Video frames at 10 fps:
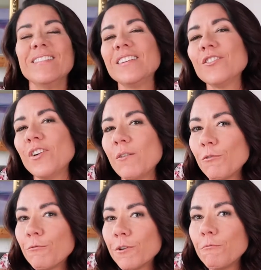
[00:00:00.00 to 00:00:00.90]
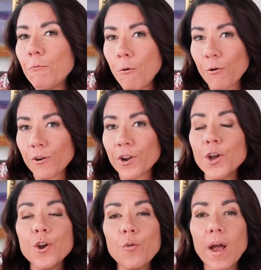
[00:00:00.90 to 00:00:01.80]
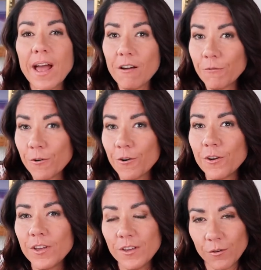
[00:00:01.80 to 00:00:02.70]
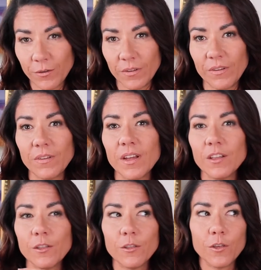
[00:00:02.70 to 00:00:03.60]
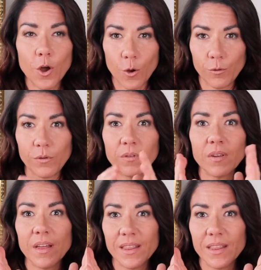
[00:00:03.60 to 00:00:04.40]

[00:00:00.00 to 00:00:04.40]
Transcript: Instagram will reward whoever uses those